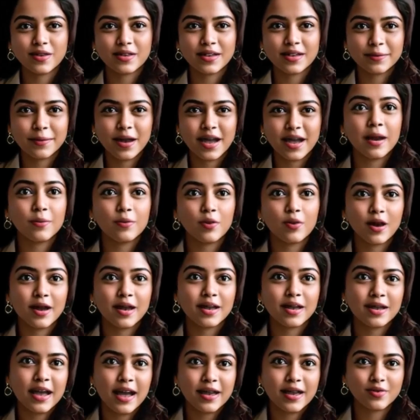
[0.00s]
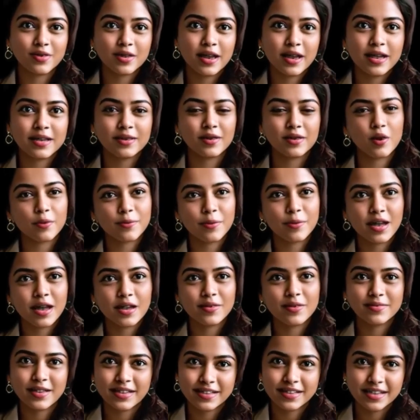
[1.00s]
Therefore, we have
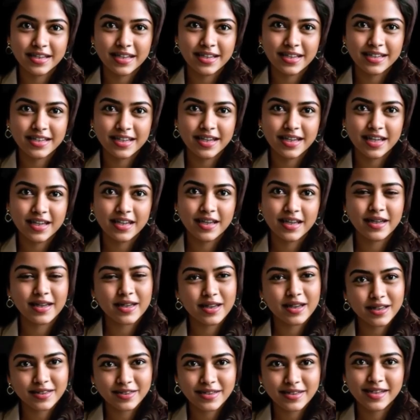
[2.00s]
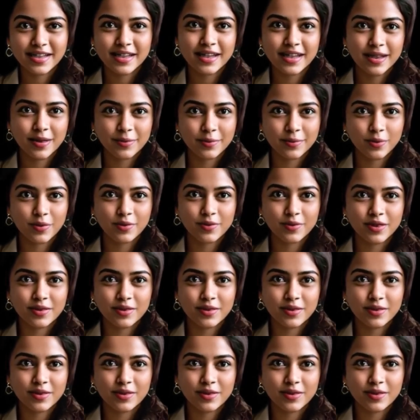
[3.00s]
verified that it equals log base 5 of